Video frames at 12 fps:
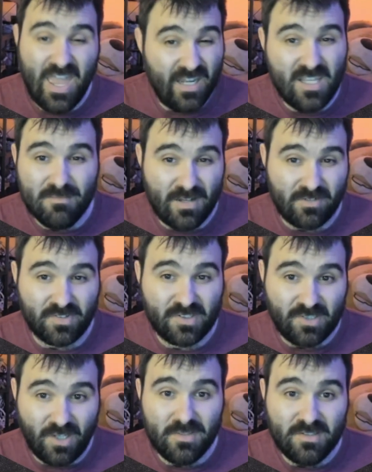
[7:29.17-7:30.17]
any amount of
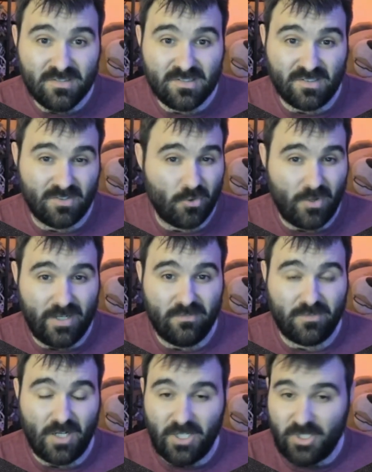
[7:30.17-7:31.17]
summons is great
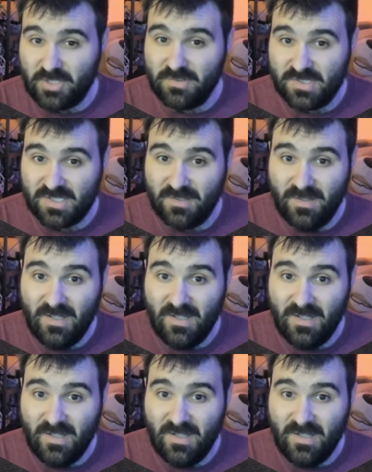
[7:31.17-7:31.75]
for hunters.